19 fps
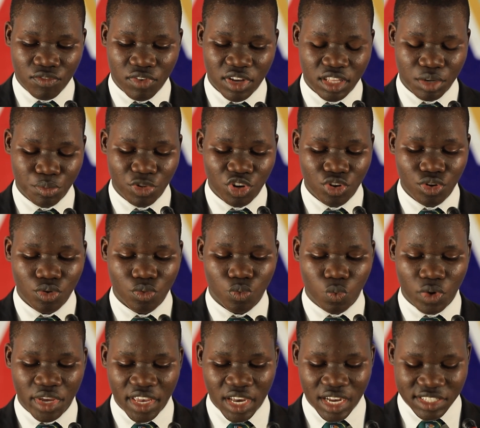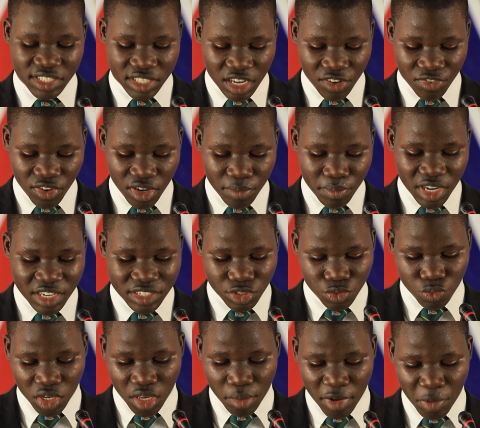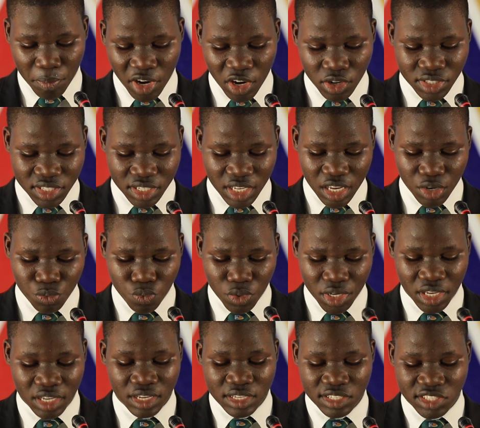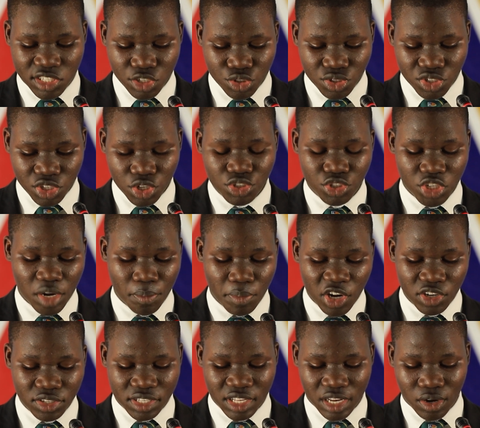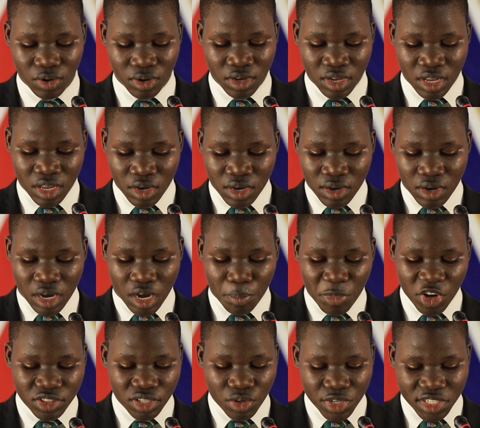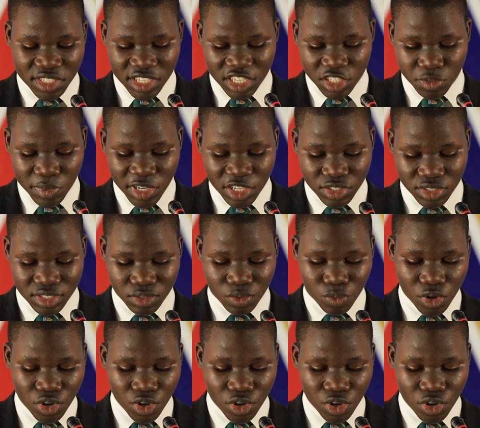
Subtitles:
Furthermore, we as their farmers, we came about and we still told you about the weak tax base.